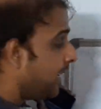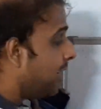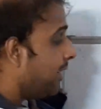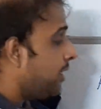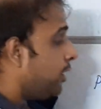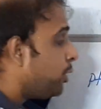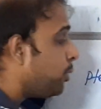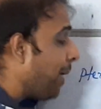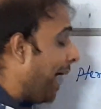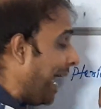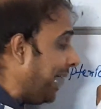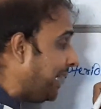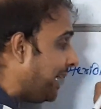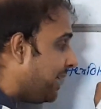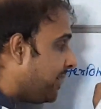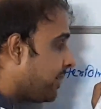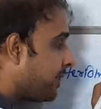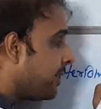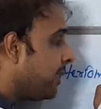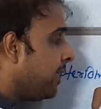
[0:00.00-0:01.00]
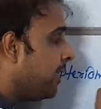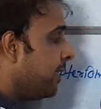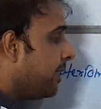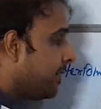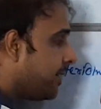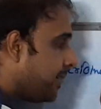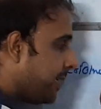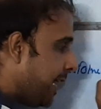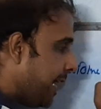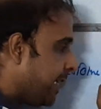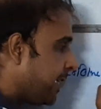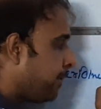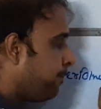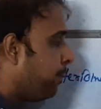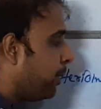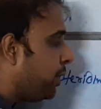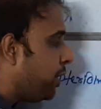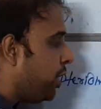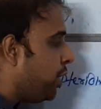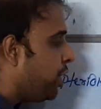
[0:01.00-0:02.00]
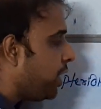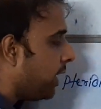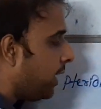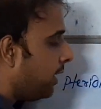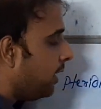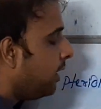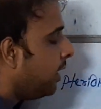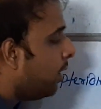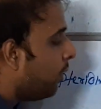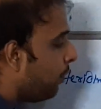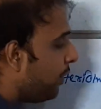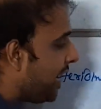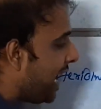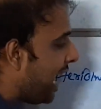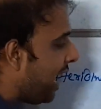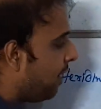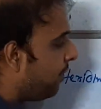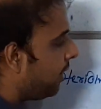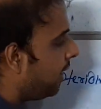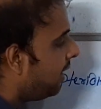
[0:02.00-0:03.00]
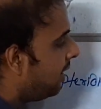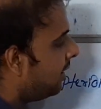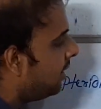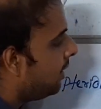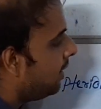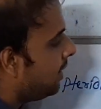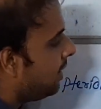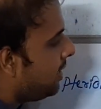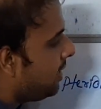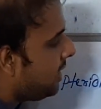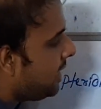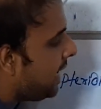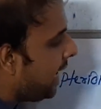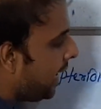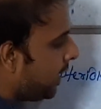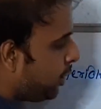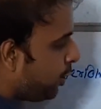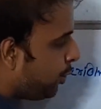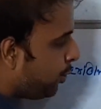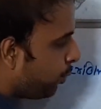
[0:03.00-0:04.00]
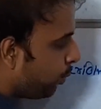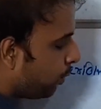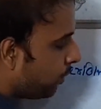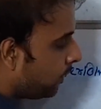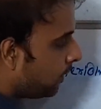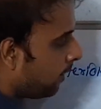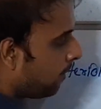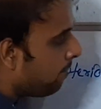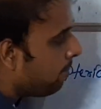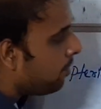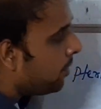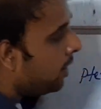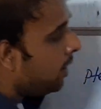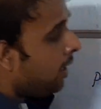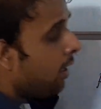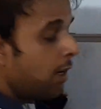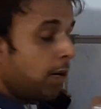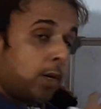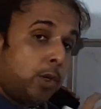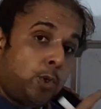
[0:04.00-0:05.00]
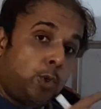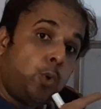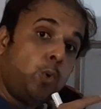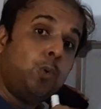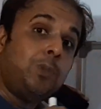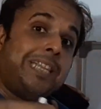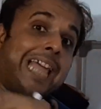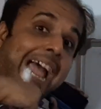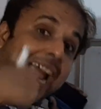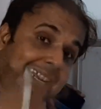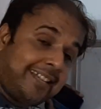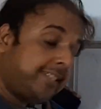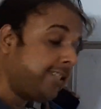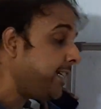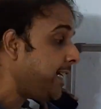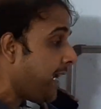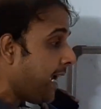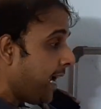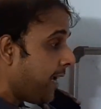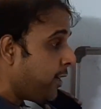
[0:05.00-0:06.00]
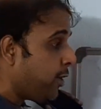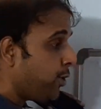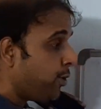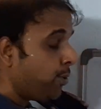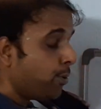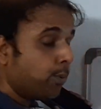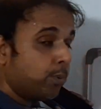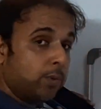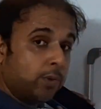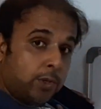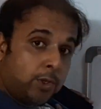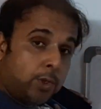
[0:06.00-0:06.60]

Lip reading: So at its sixth position, we have a CH2. to that CH2,